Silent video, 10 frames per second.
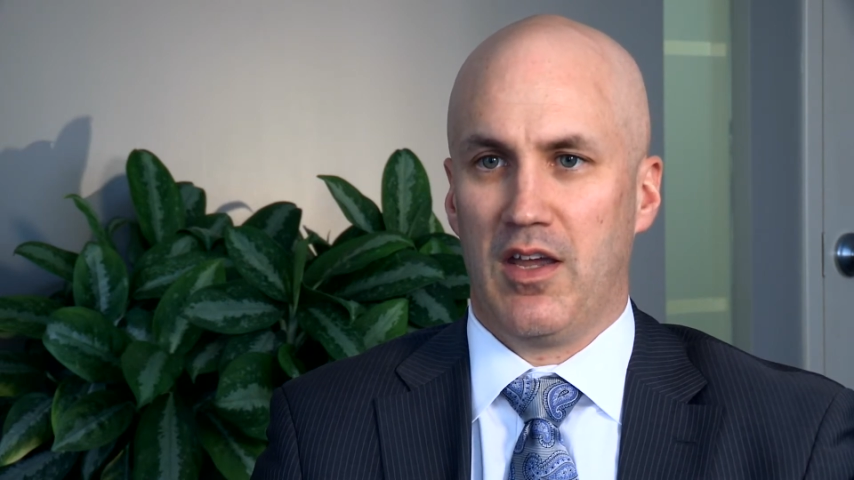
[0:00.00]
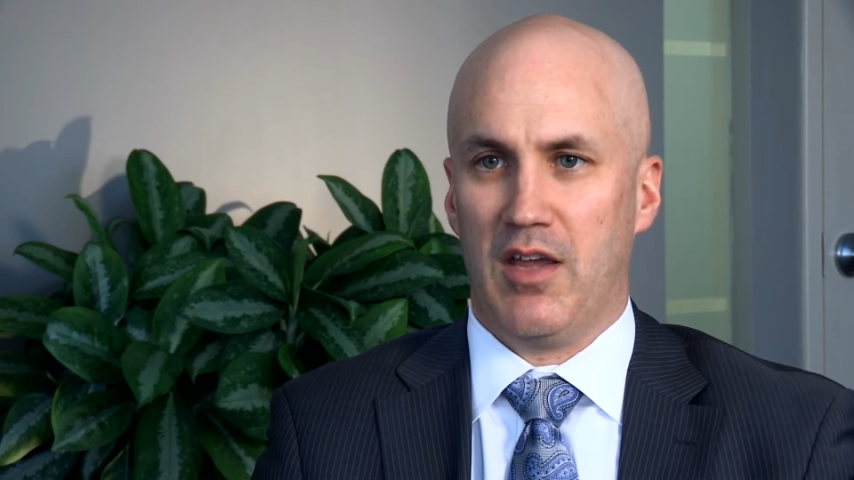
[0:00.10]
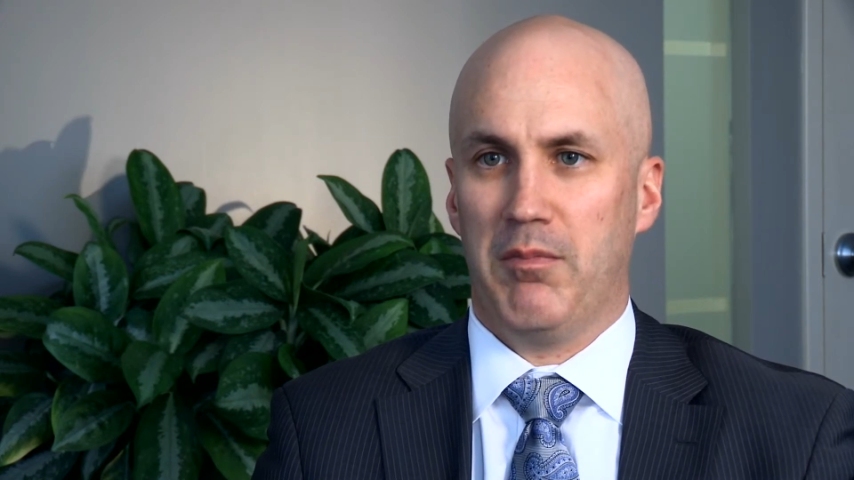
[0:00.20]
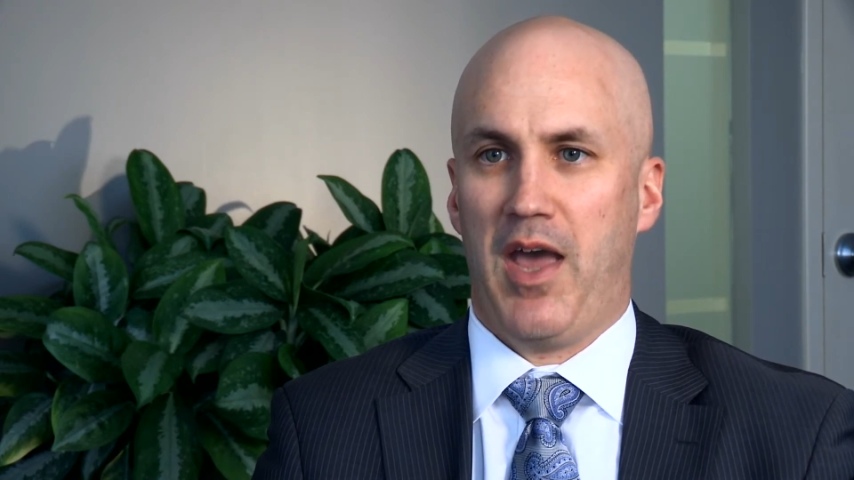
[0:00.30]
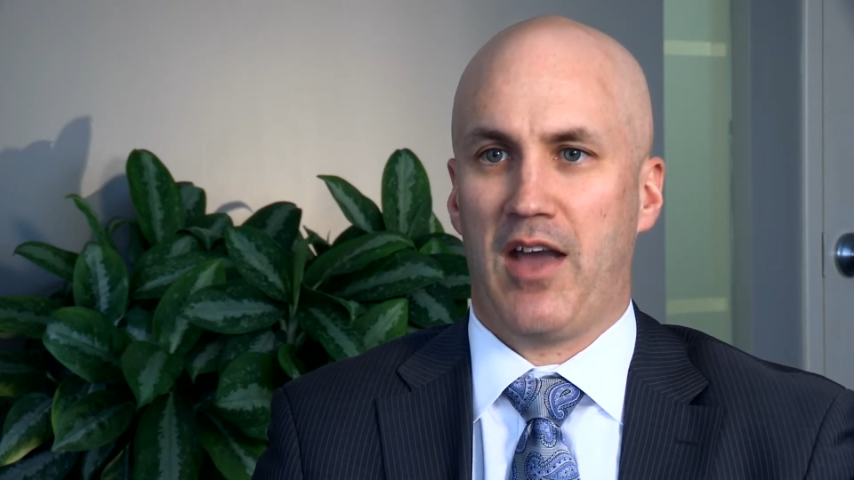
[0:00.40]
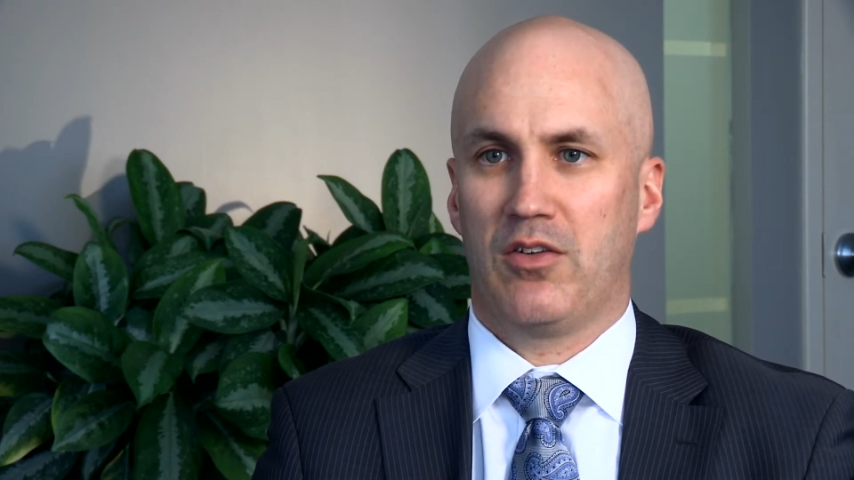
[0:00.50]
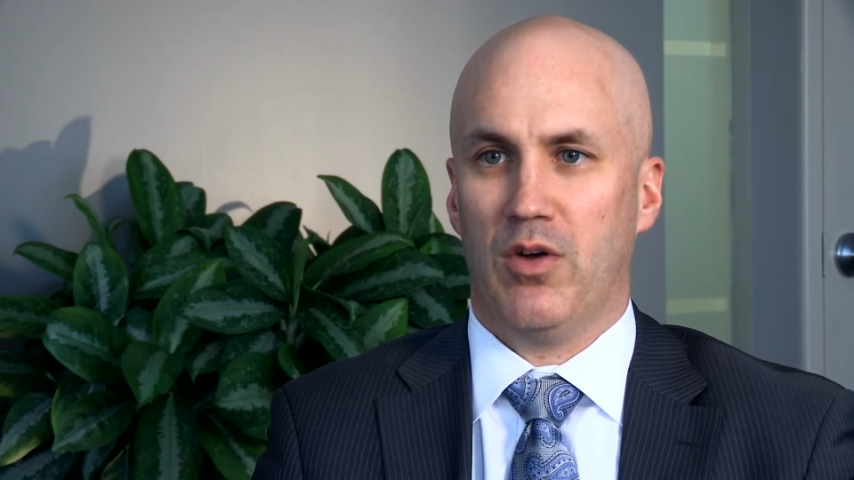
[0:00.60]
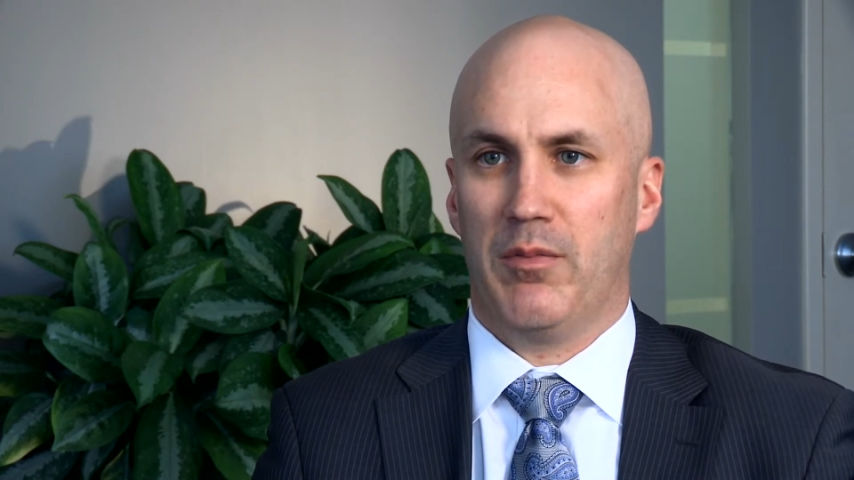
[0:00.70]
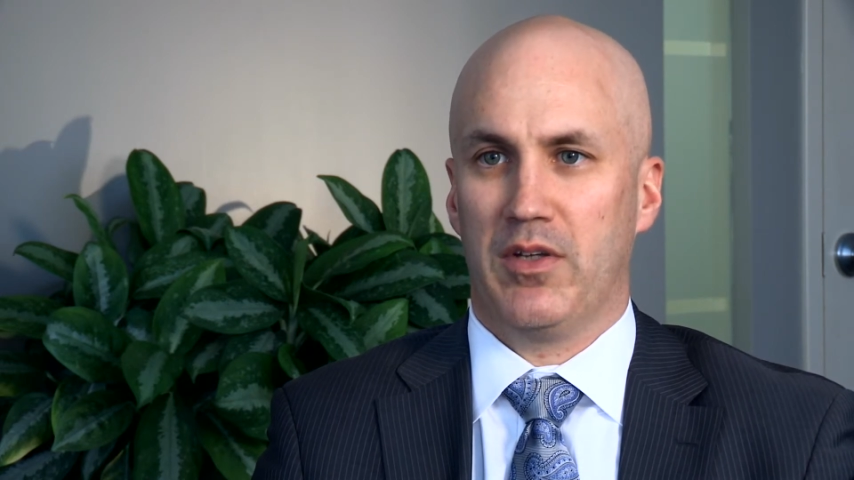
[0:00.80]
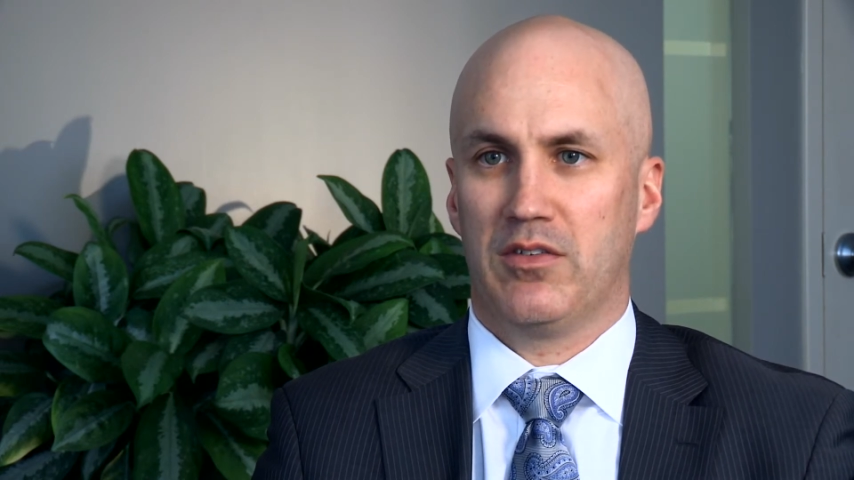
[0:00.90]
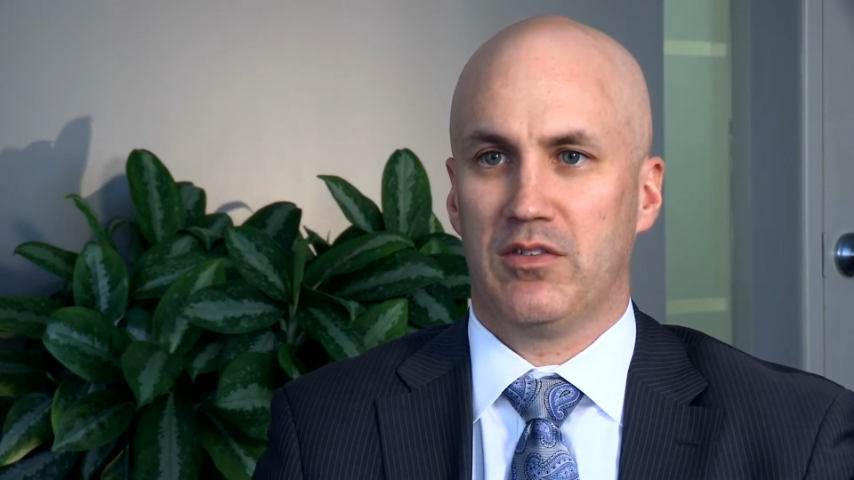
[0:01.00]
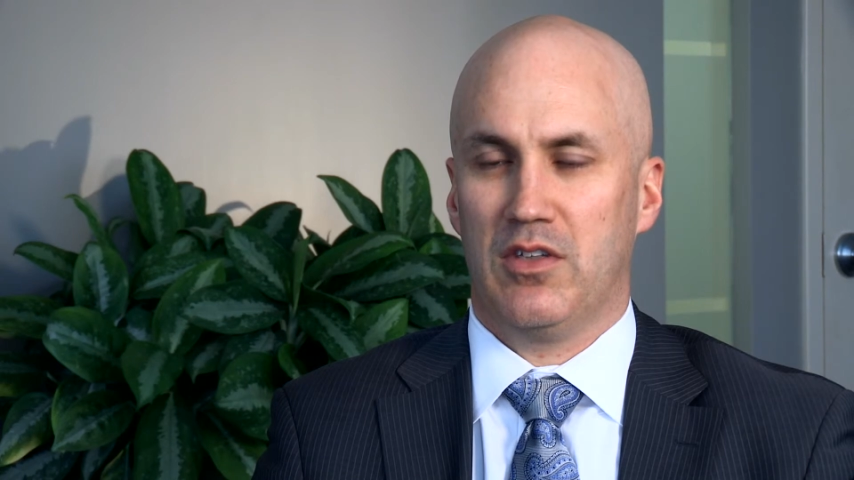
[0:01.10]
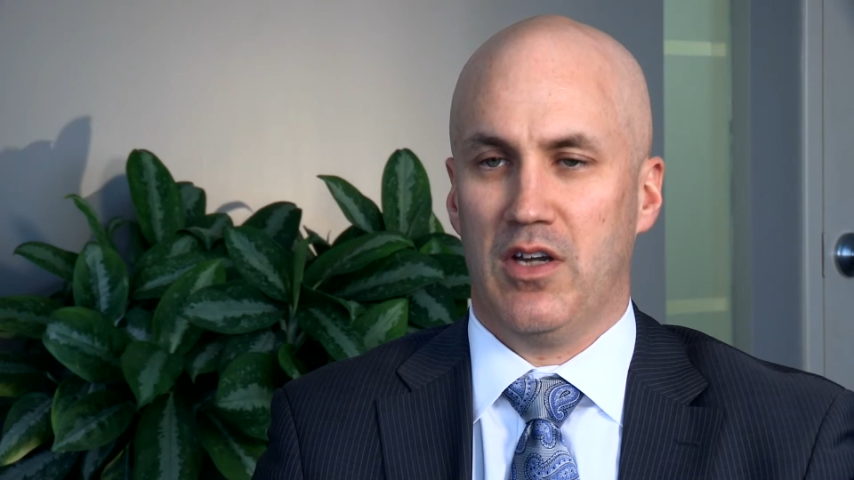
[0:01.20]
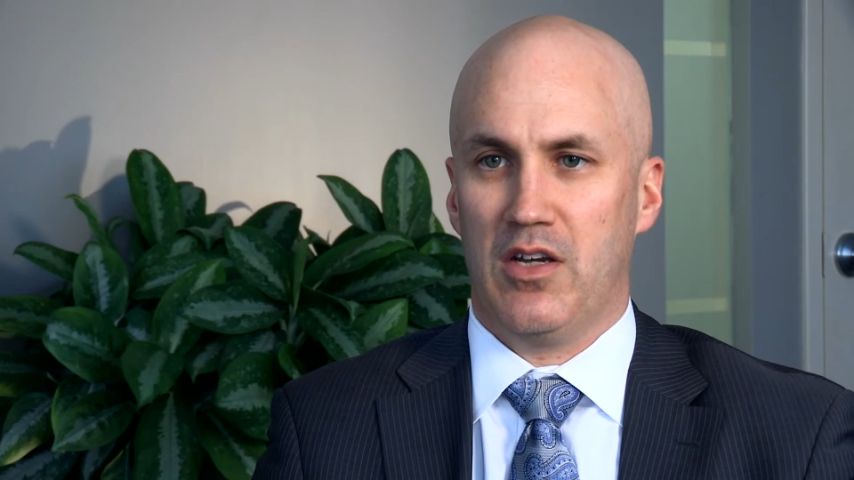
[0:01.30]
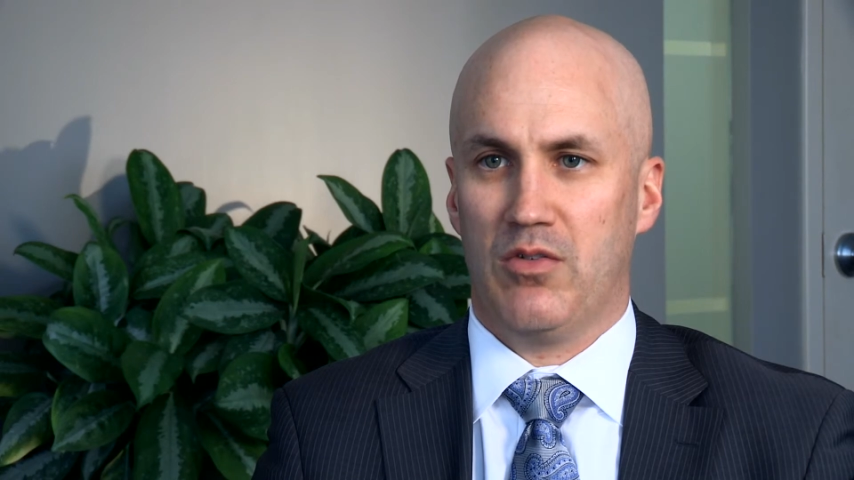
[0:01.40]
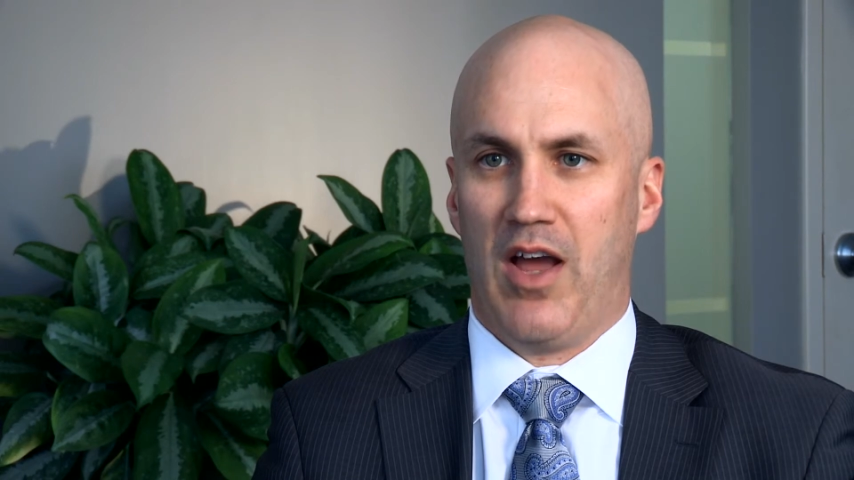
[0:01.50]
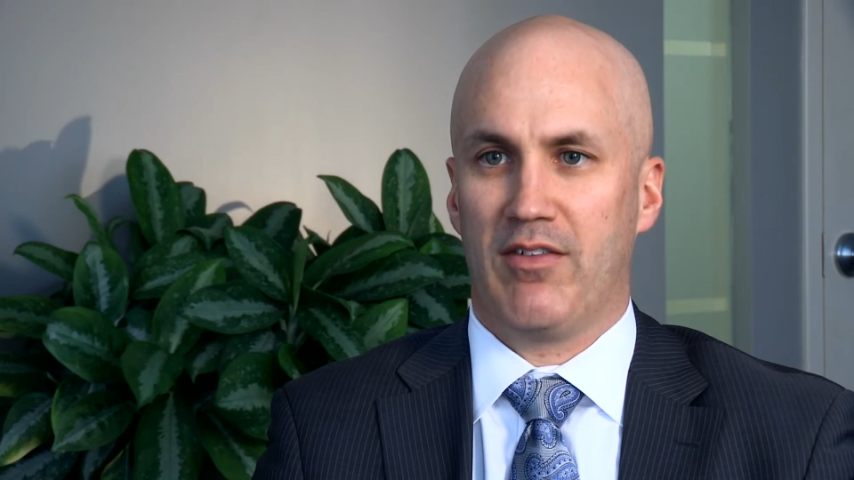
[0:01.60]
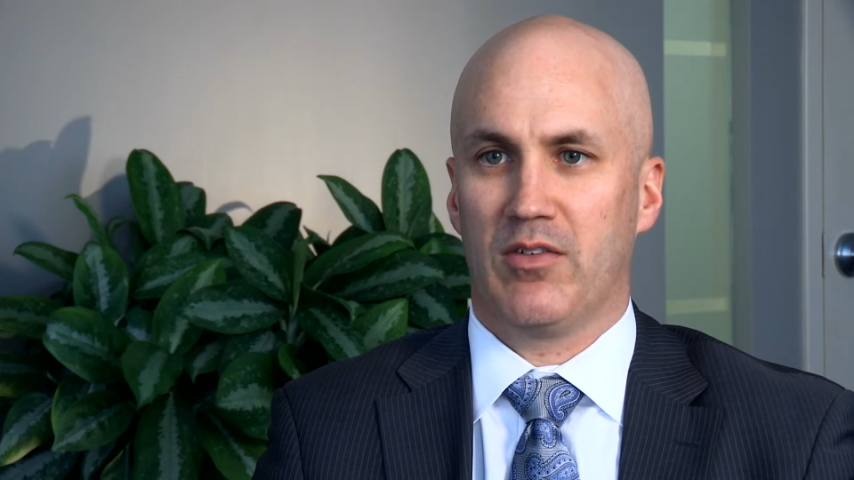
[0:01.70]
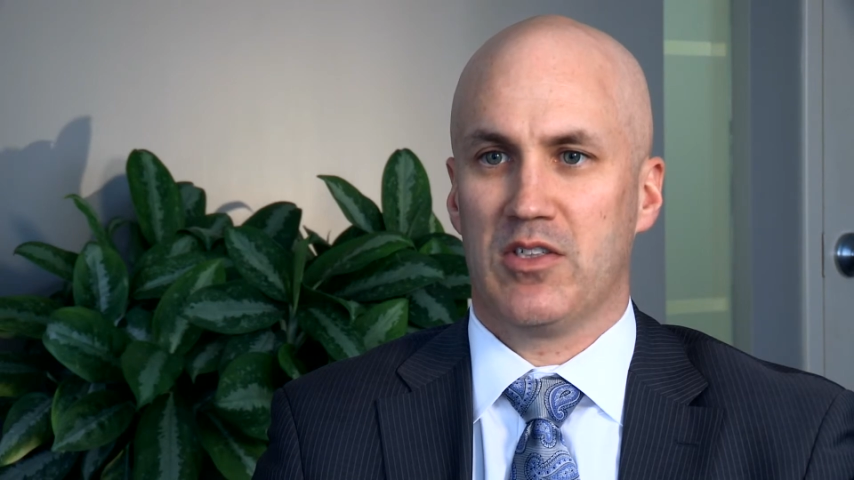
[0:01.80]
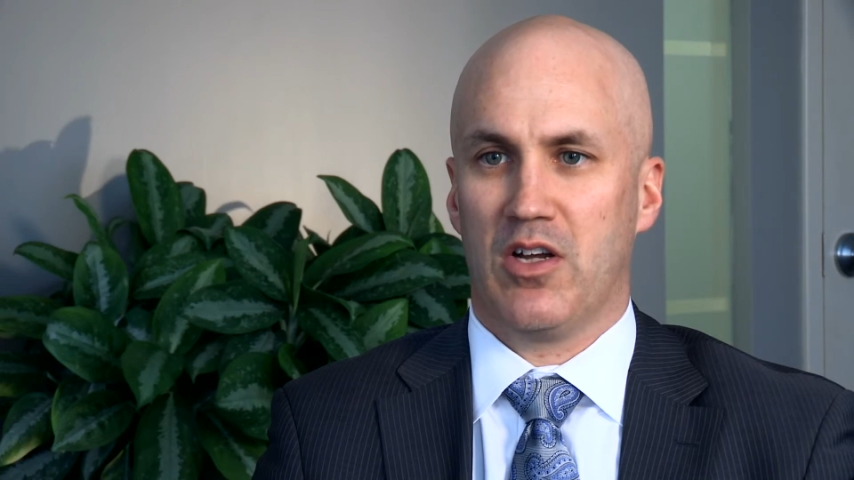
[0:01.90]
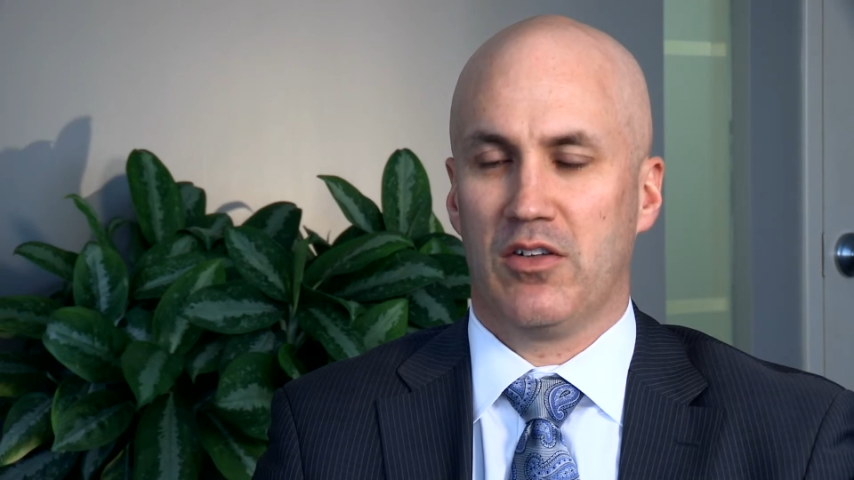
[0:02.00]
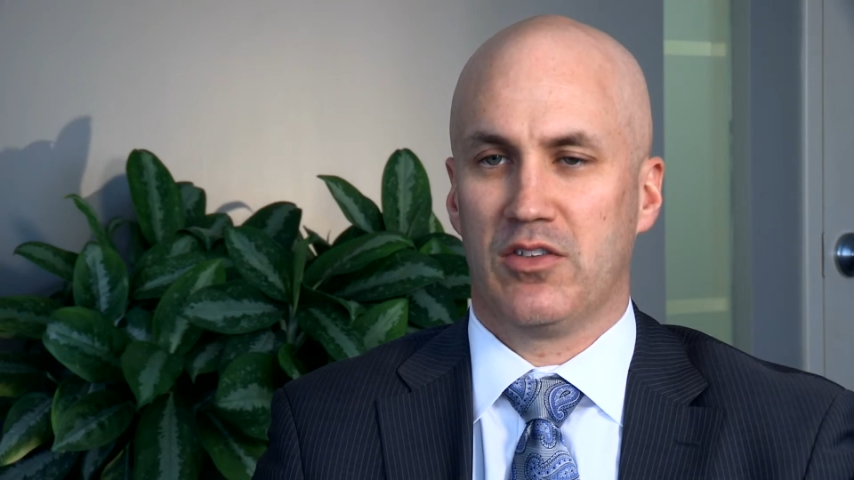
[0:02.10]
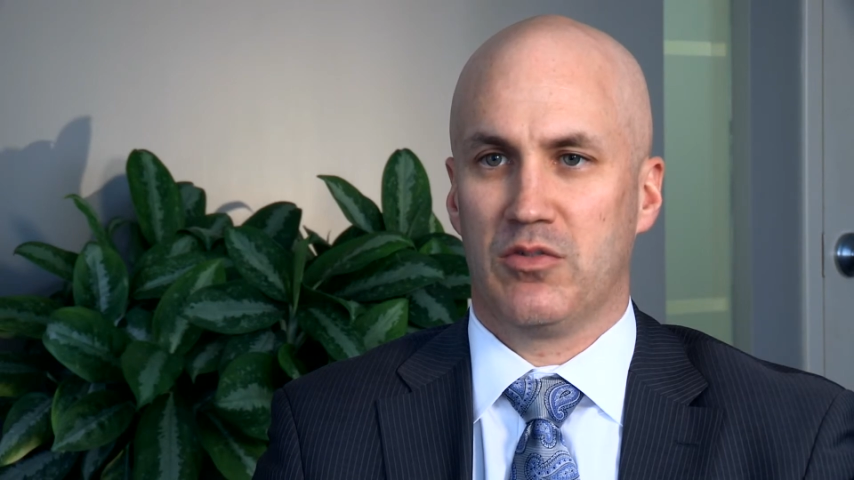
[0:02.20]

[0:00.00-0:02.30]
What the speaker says: impact to our business and driving results,